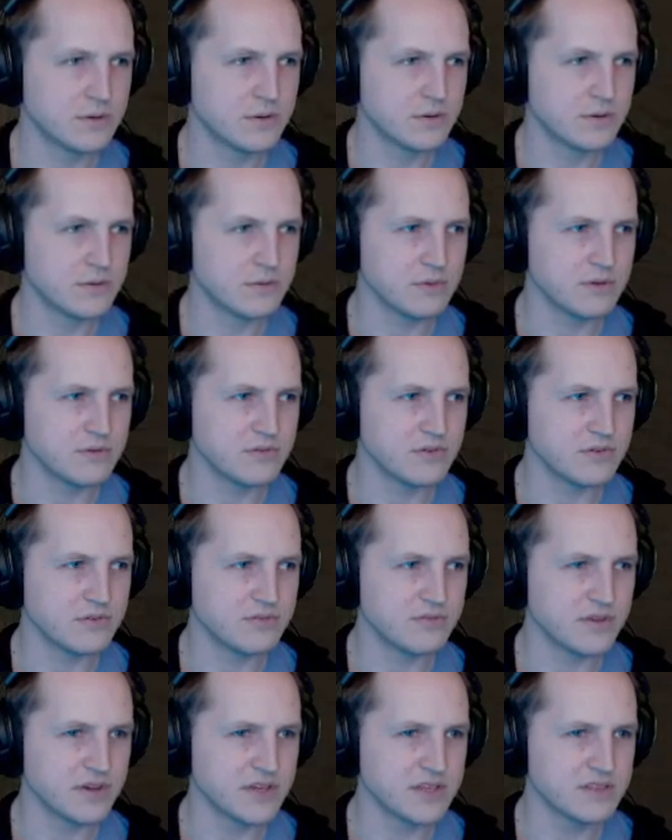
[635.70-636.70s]
We have a
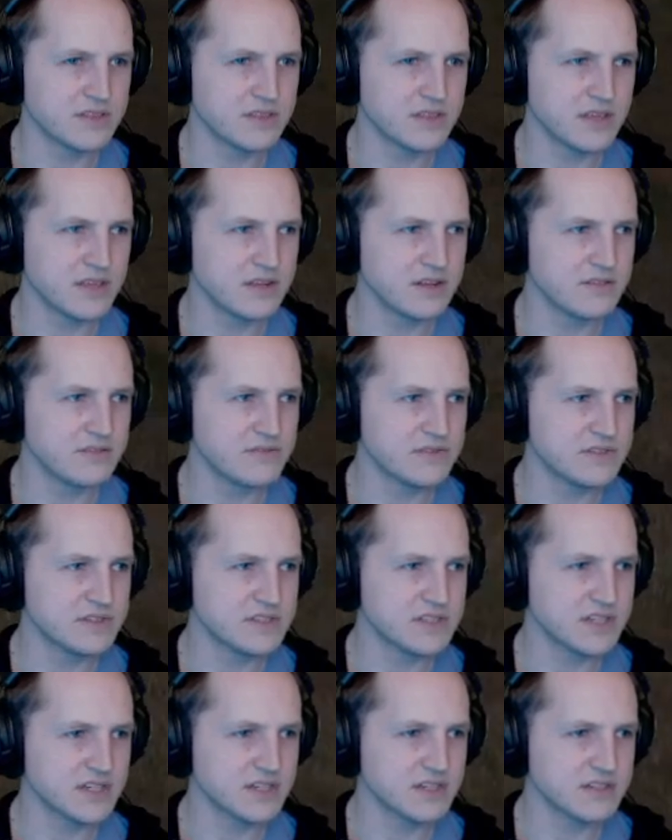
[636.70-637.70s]
fight then if it's
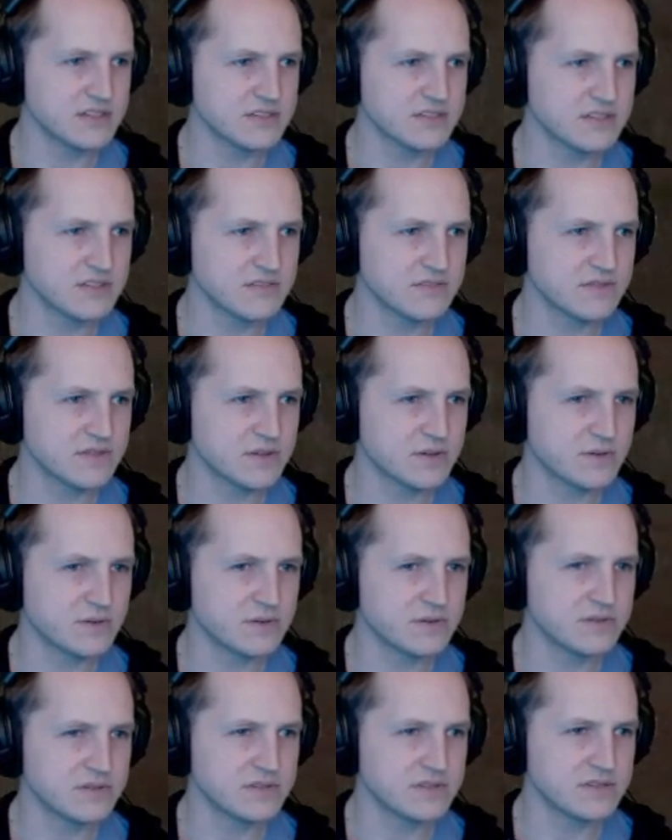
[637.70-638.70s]
taking us off the
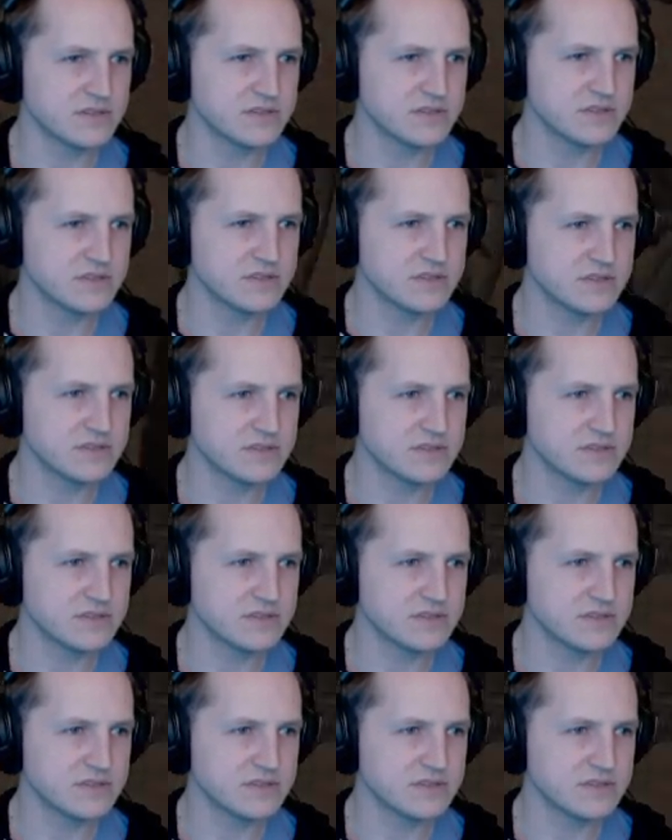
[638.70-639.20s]
horse?